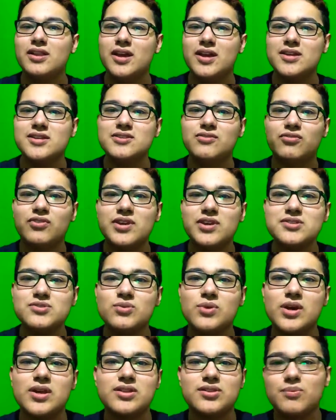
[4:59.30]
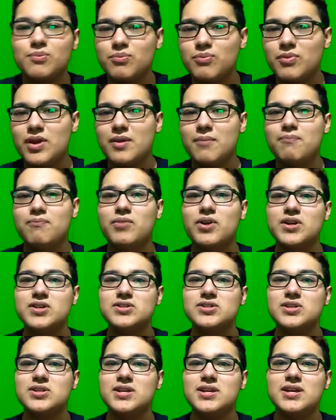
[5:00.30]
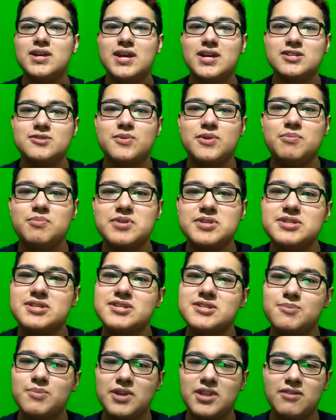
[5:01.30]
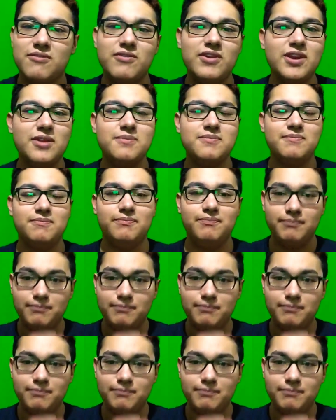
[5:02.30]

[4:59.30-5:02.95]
that he's friends with, but she has been possessed by the Venom.